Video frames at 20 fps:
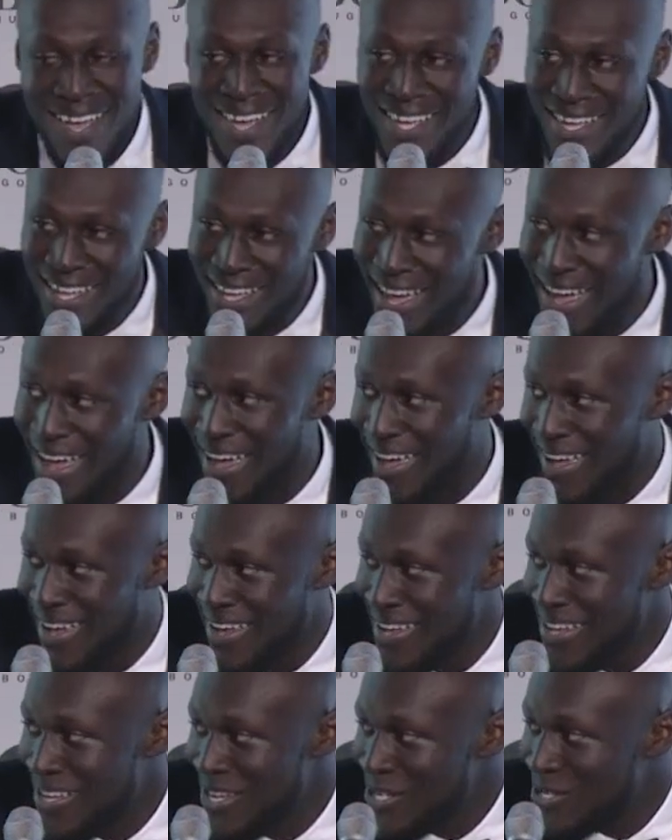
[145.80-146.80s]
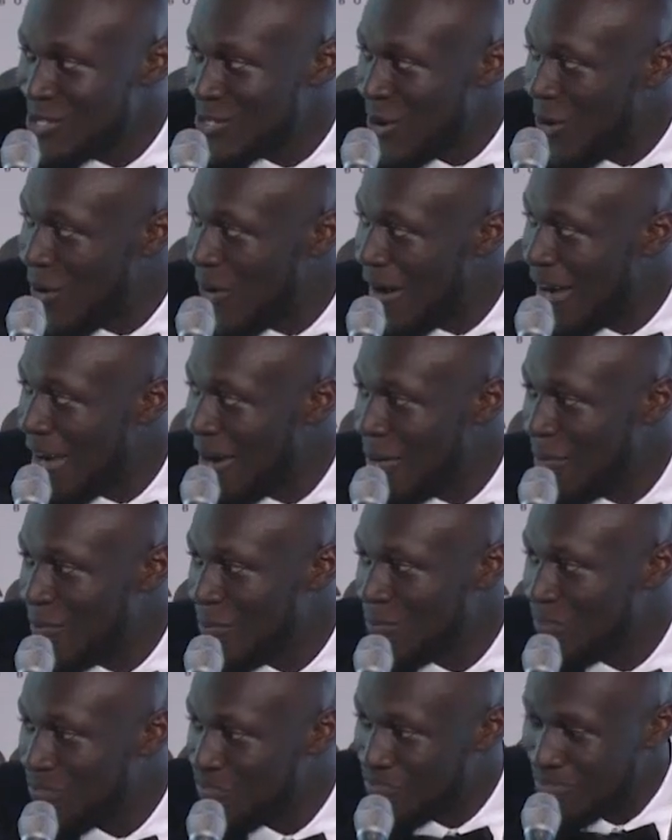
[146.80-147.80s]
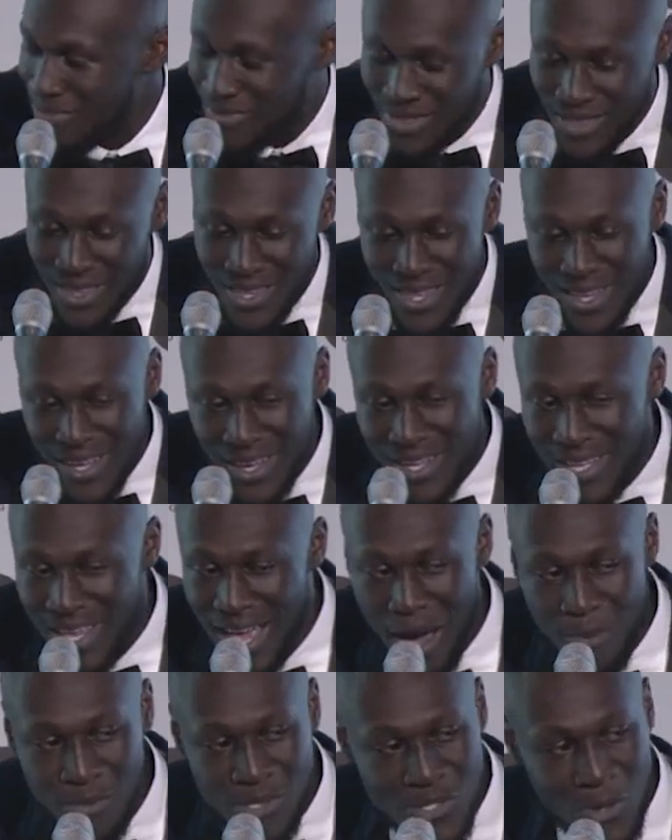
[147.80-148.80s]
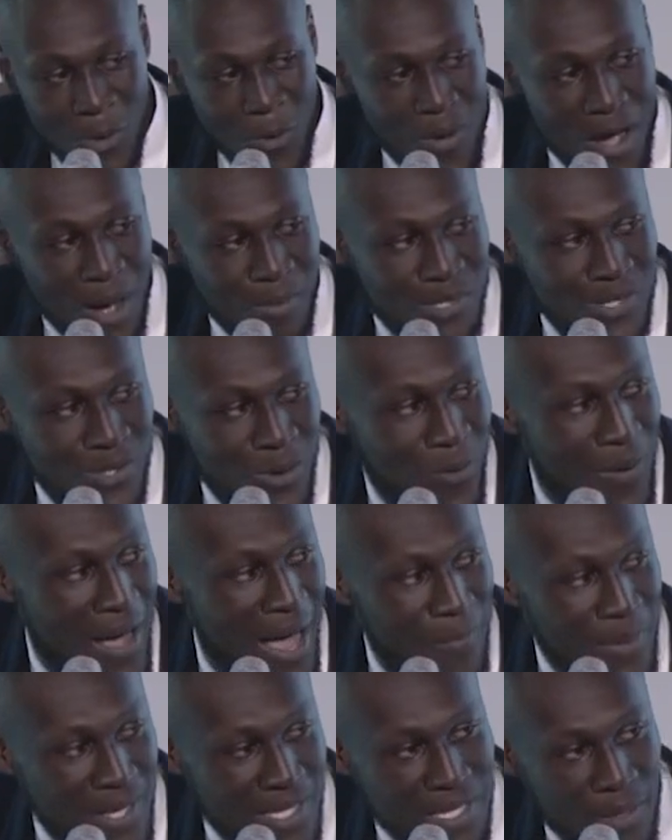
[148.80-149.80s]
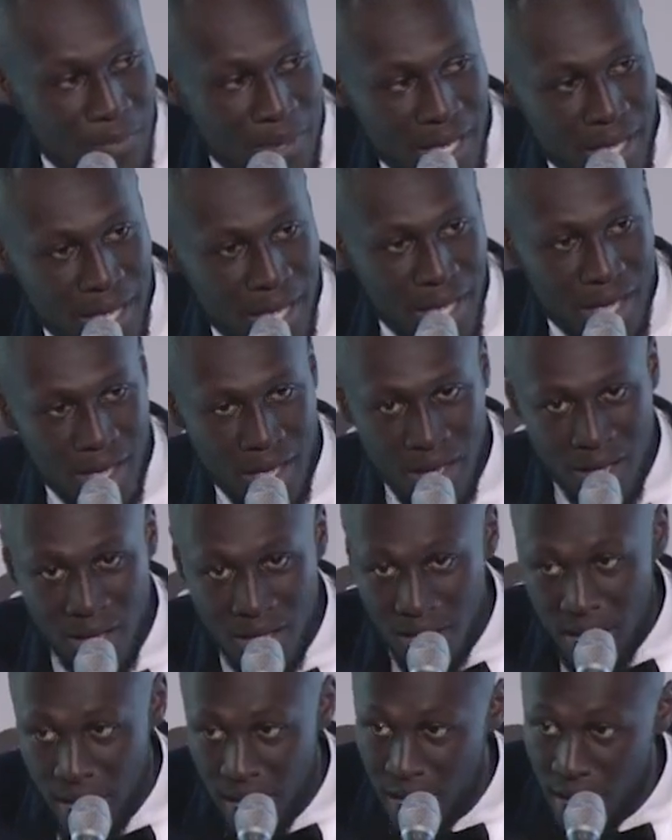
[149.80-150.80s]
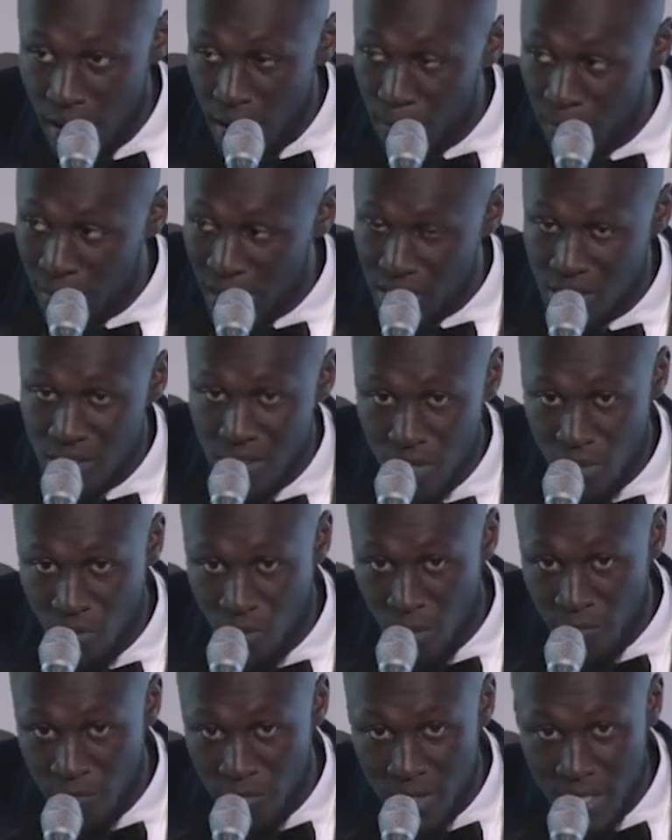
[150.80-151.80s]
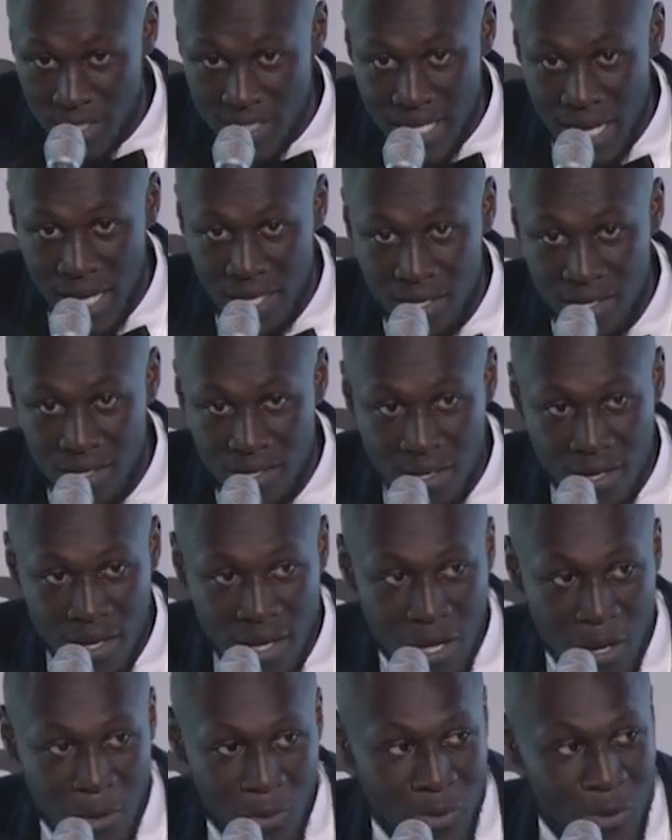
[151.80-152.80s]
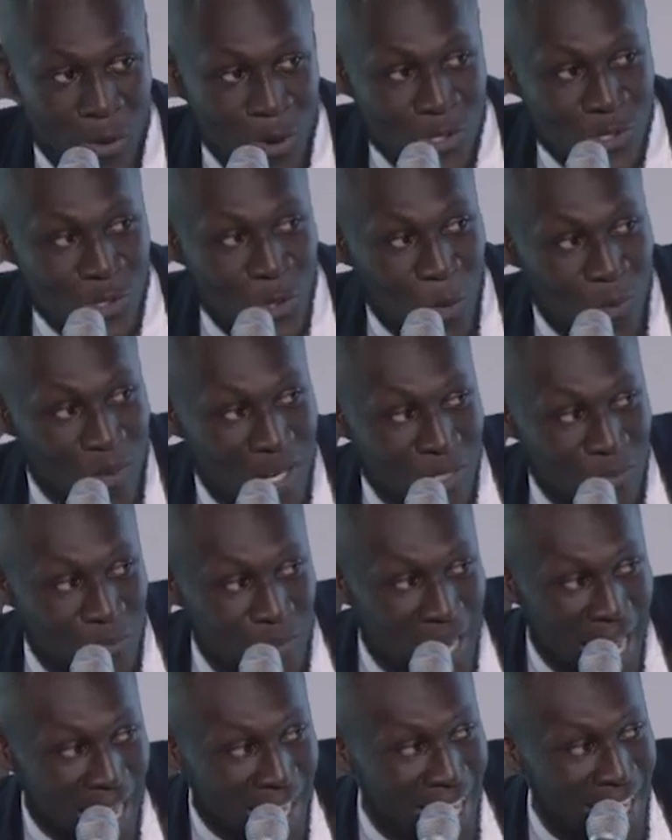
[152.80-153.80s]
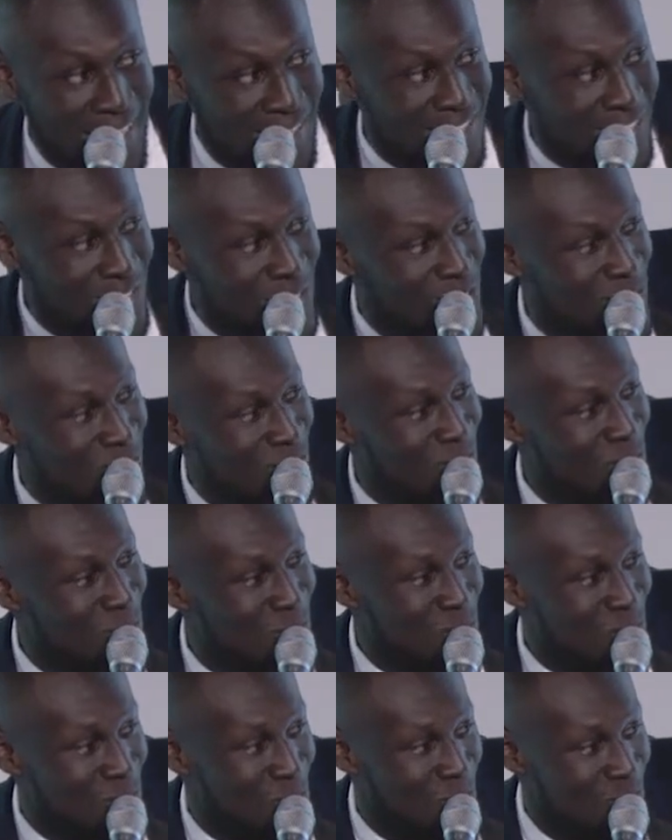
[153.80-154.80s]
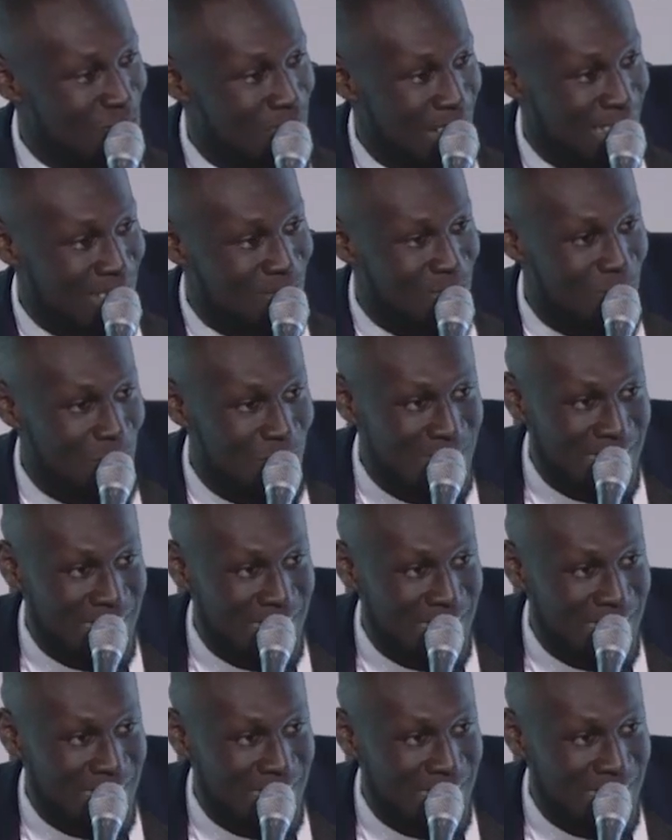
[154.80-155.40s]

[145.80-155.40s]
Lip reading: Yeah. So, I'm so happy to be here, blessed in a room full of talent. We've got so much black excellence in this room as well.